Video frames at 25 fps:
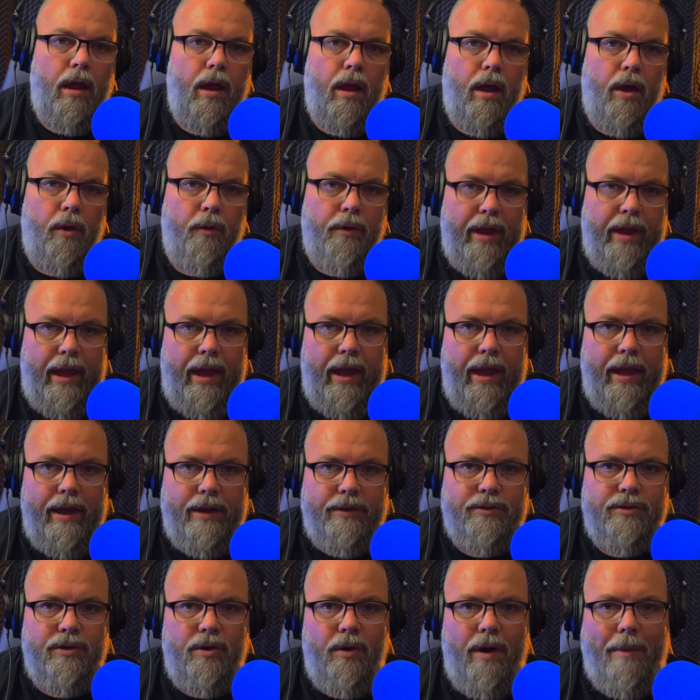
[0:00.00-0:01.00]
Okay,
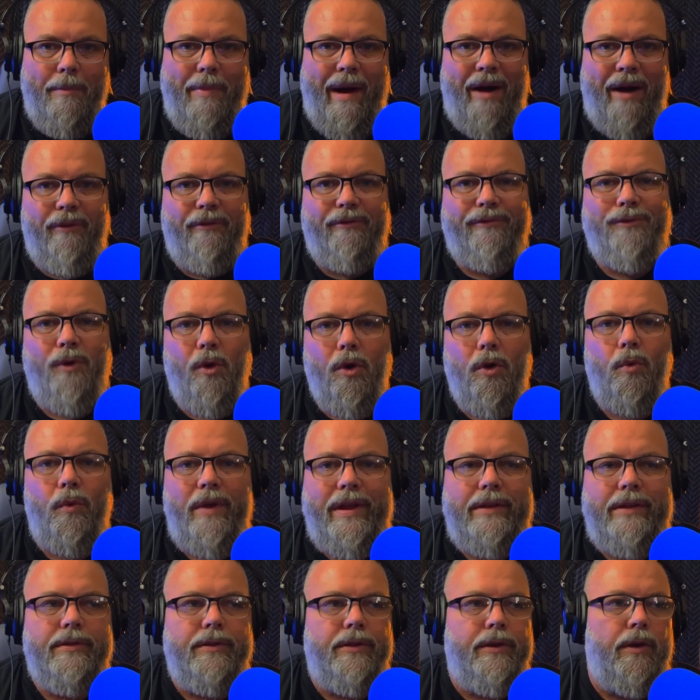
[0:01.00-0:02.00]
so about 4
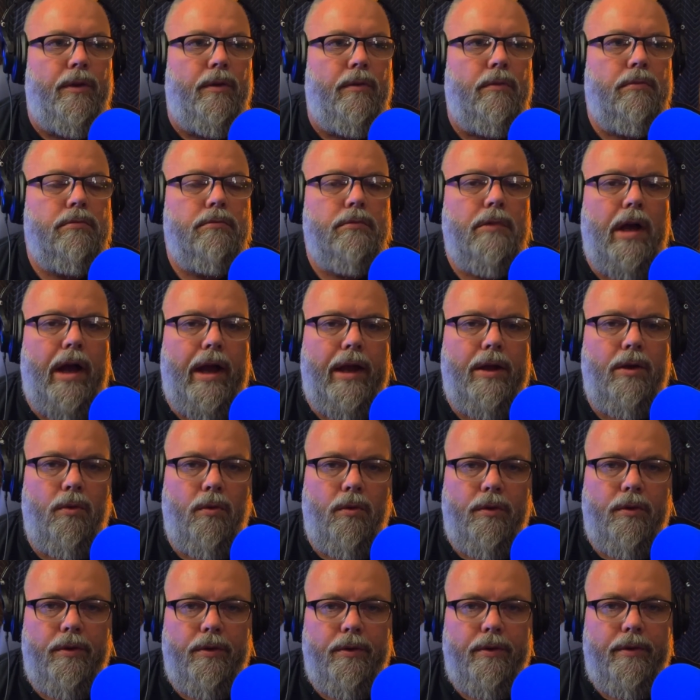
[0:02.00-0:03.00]
weeks ago, I
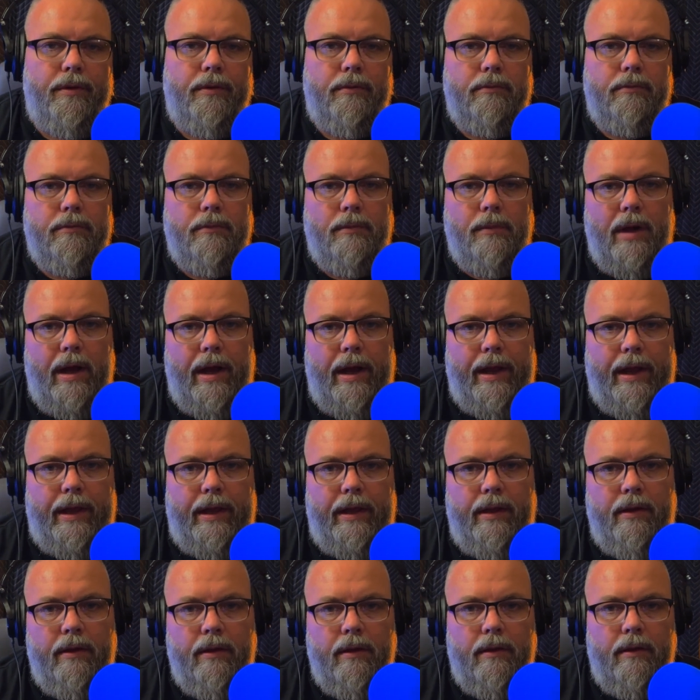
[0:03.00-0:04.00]
ordered
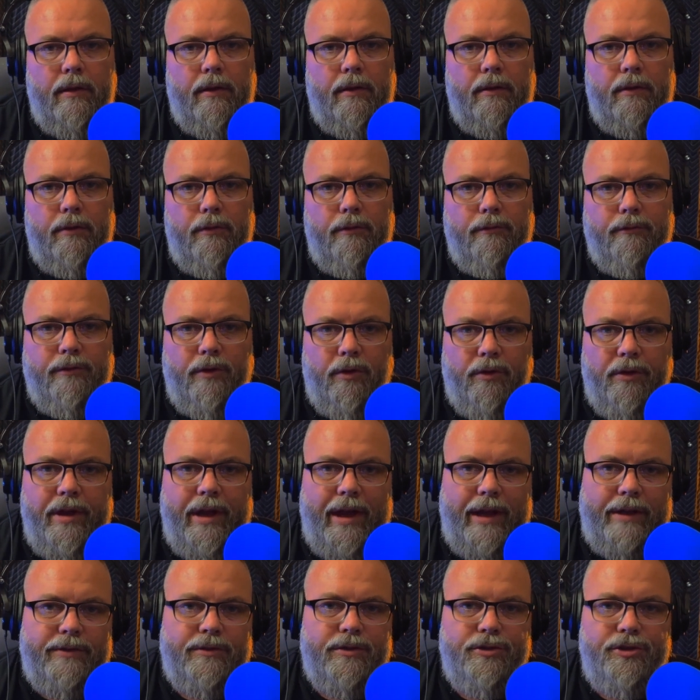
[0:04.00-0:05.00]
my
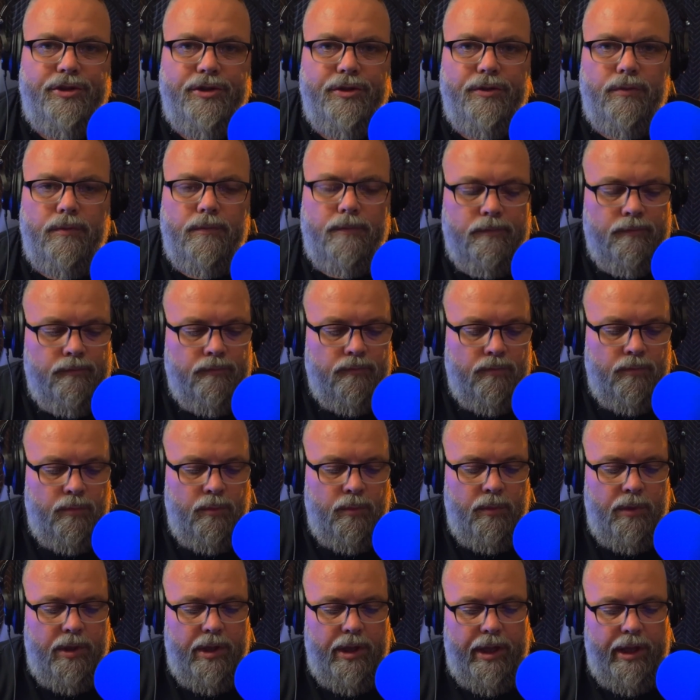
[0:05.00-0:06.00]
Vocaster 2,
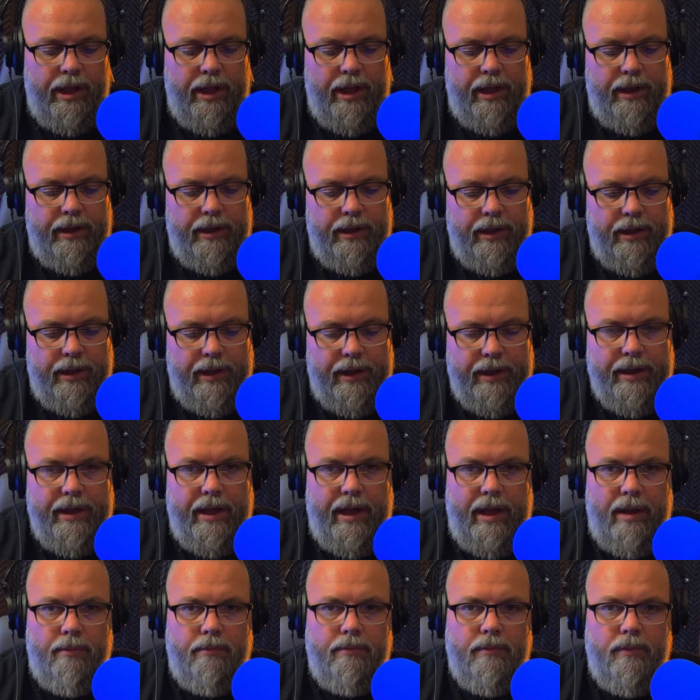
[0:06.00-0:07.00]
and it
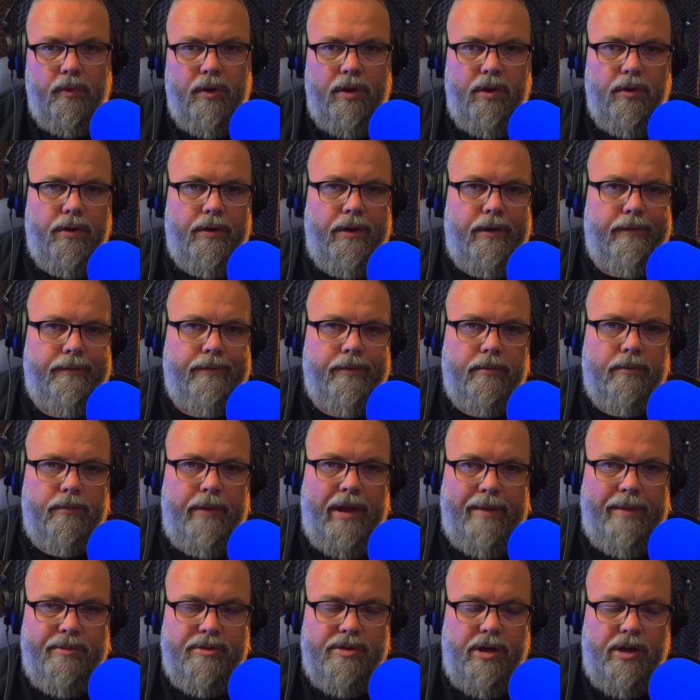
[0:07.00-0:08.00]
came. We ordered it from
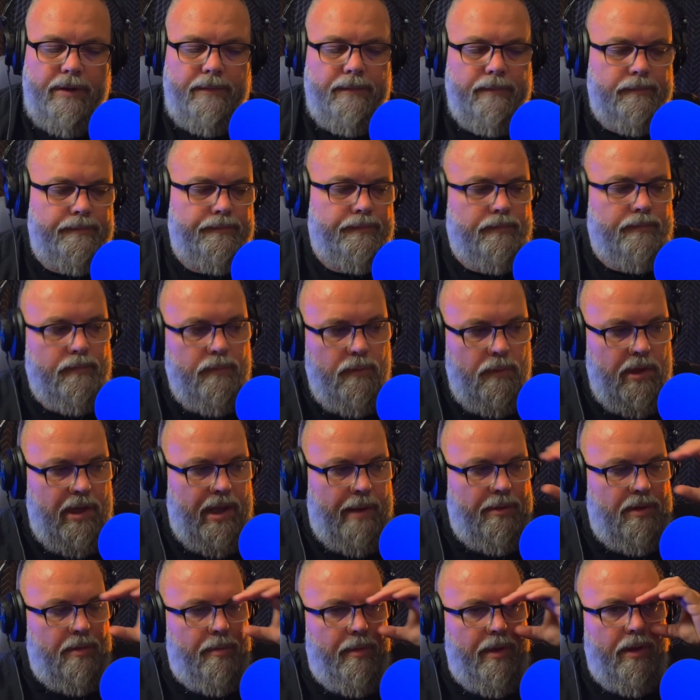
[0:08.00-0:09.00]
Amazon.
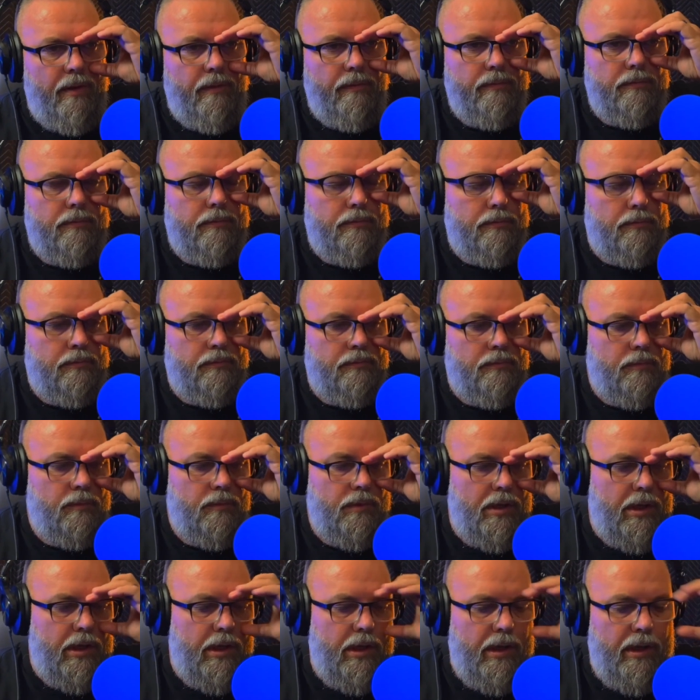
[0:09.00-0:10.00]
Came in the mail.
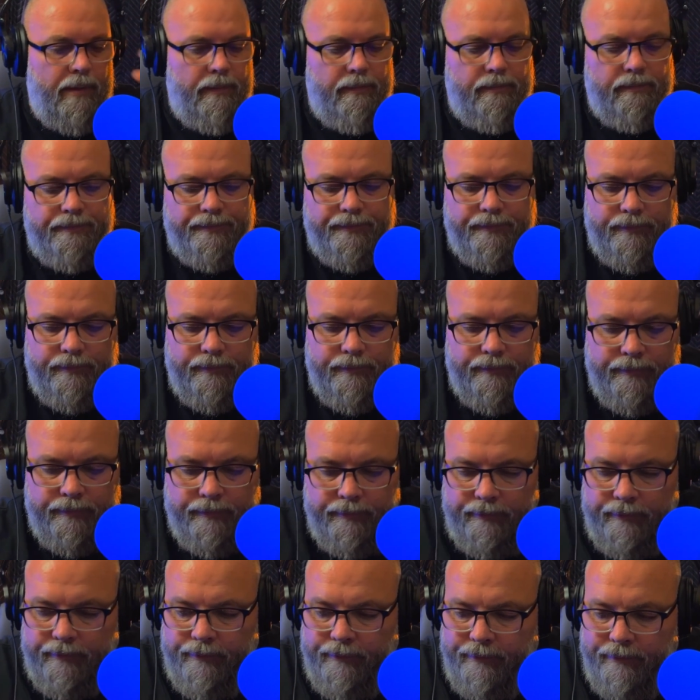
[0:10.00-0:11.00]
I
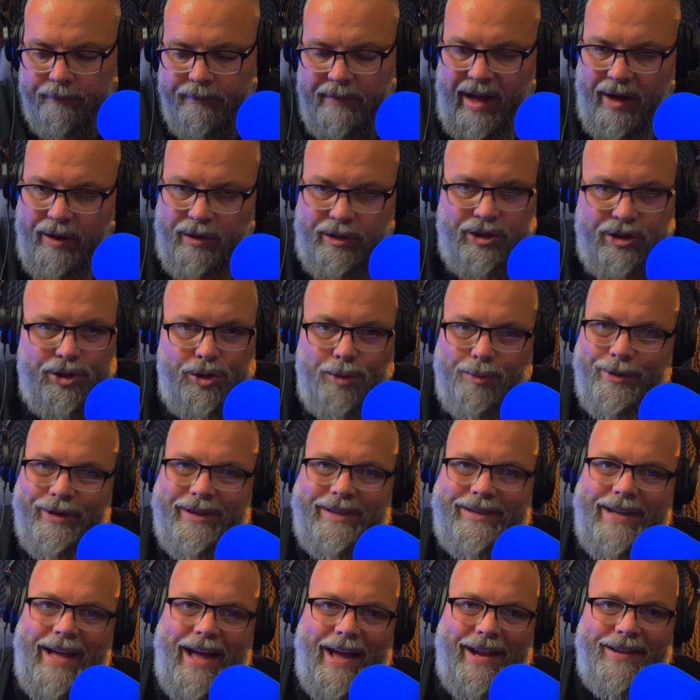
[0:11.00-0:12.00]
was super
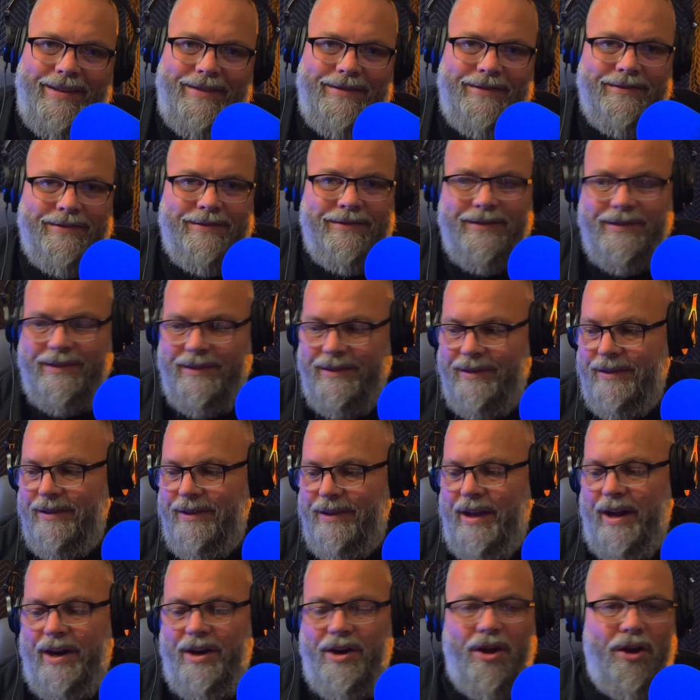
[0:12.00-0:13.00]
excited.
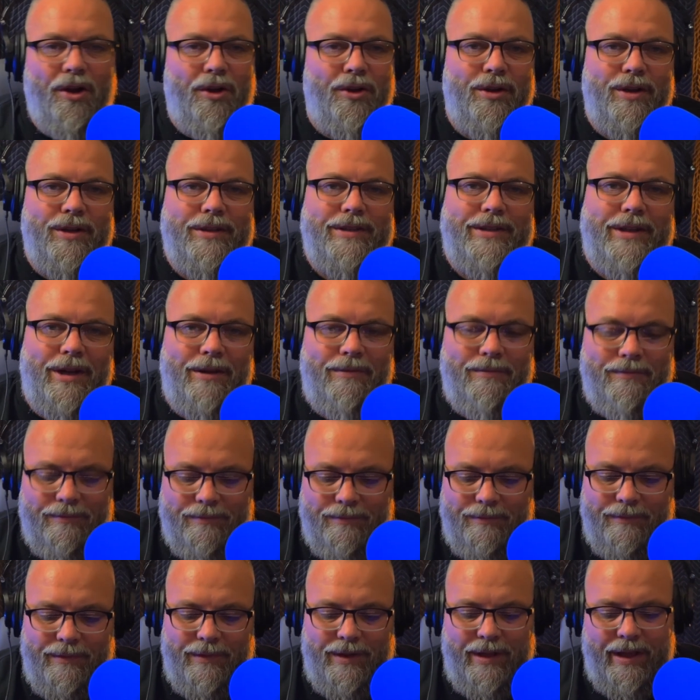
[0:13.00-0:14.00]
Got it all hooked up,
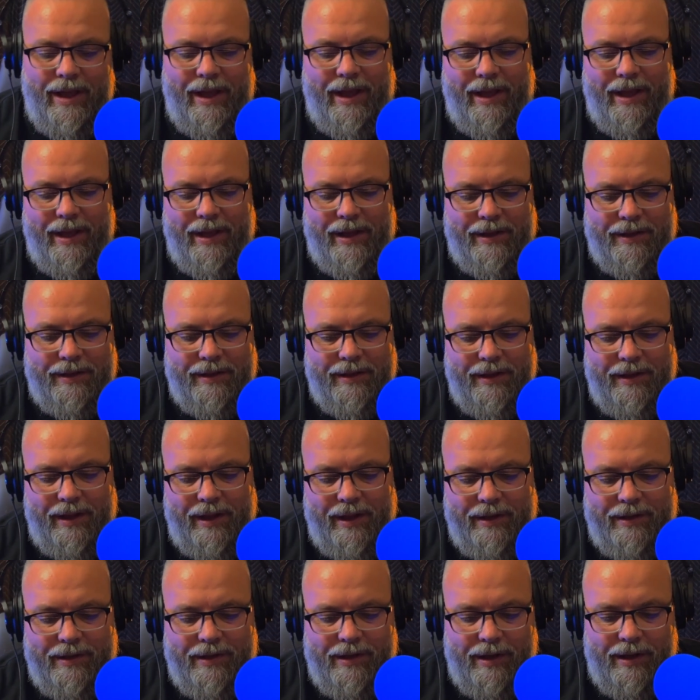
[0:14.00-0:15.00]
and
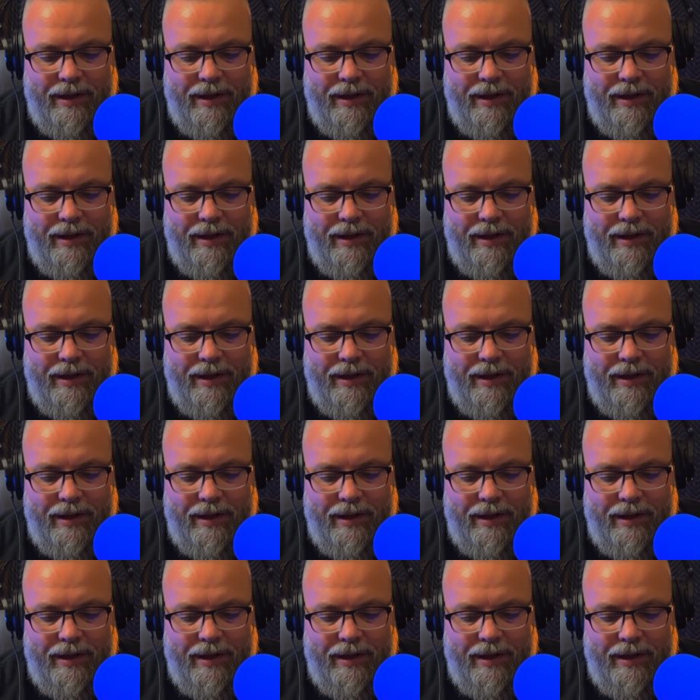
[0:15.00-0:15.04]
it